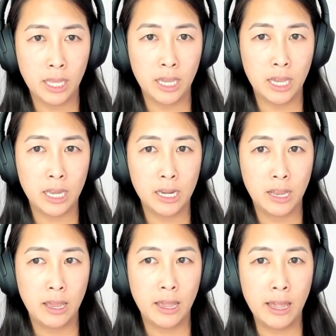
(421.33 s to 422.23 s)
and
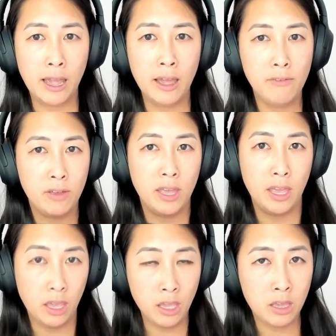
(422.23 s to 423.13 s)
have
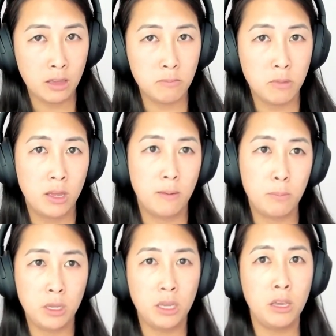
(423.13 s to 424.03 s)
him
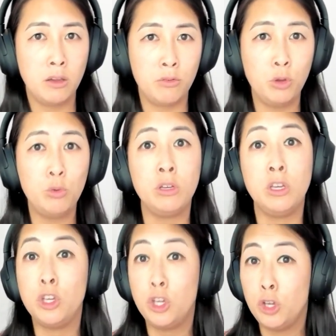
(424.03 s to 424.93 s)
be
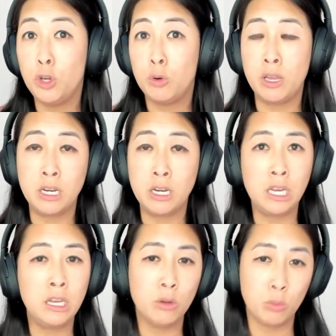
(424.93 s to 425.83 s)
viewing you in
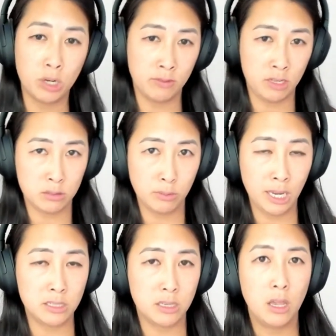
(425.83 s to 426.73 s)
either one of these
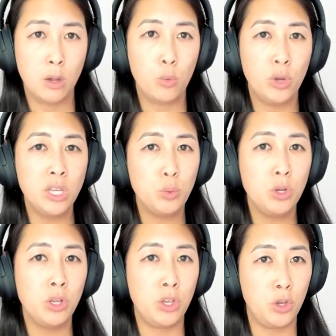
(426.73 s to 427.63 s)
ways, which
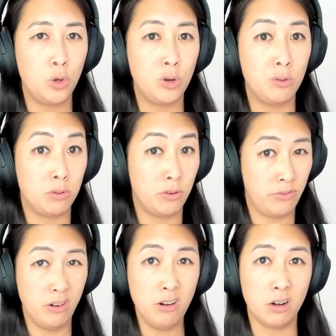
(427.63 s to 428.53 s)
would you
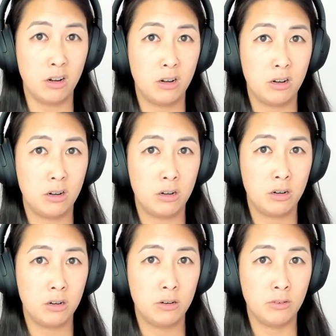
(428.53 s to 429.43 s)
prefer?
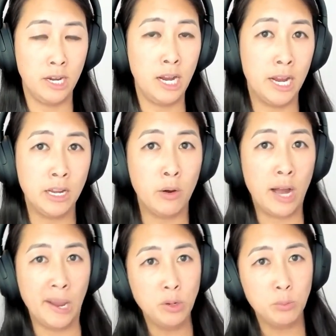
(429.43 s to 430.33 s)
Right? I know
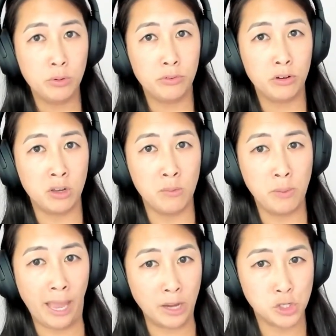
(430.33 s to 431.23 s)
I would prefer
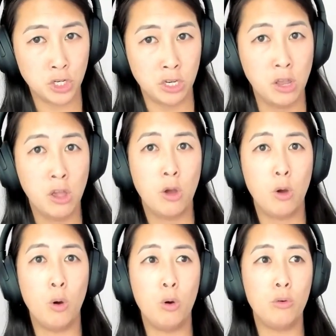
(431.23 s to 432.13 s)
compassion
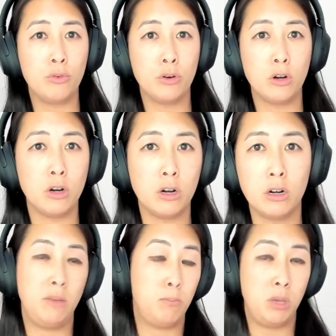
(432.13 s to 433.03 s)

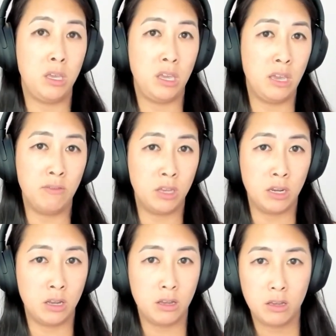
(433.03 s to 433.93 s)
over being given